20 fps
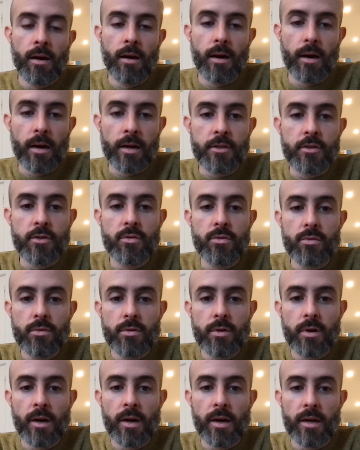I
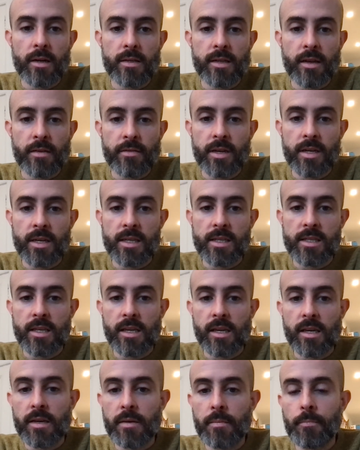do definitely
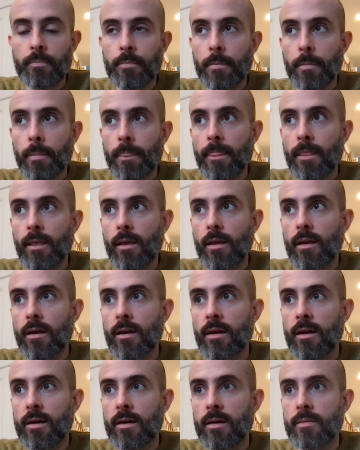see
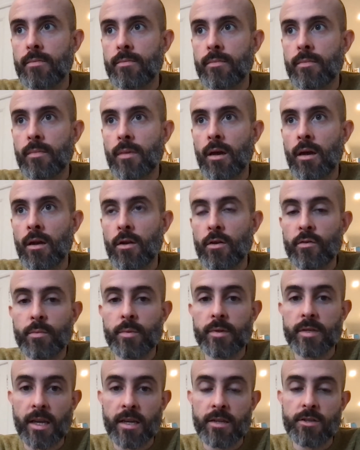a lot of
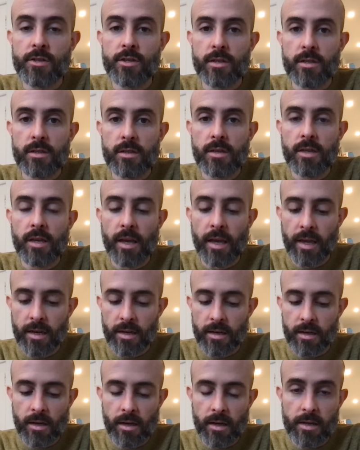potential
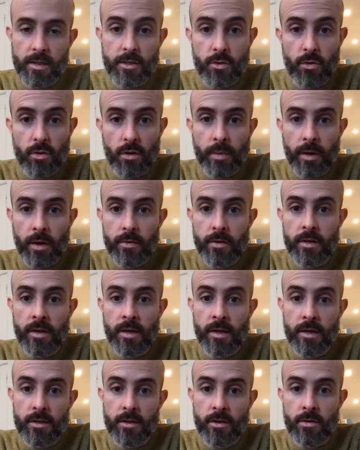in solar power
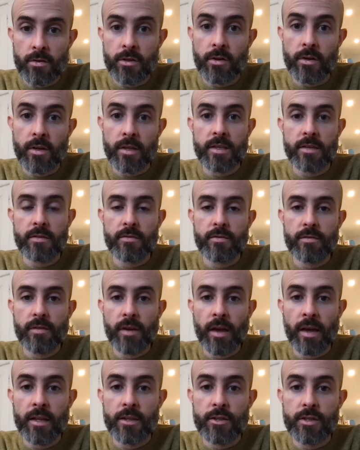and alternative
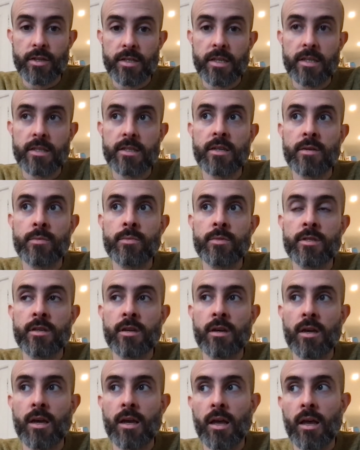energy systems.
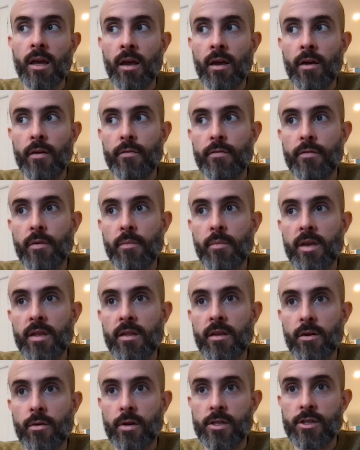For me,
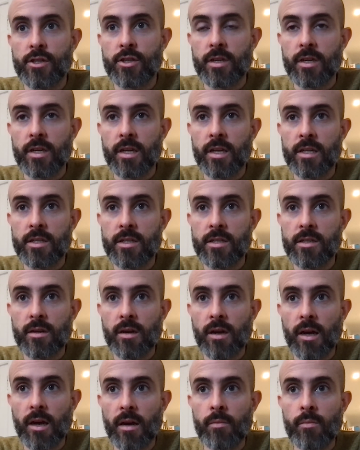the question is
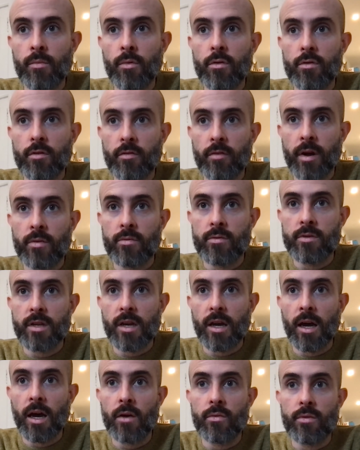more around
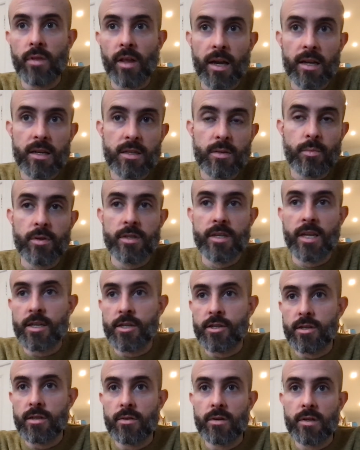how that
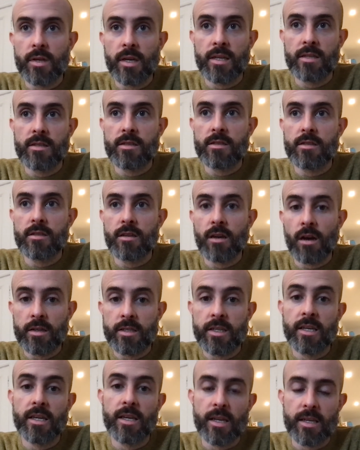potential is
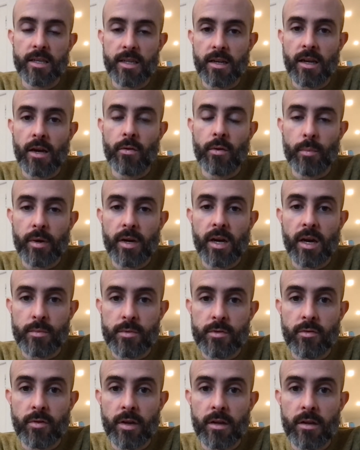articulated, how it
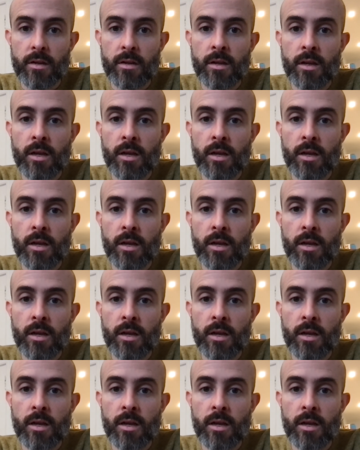becomes real.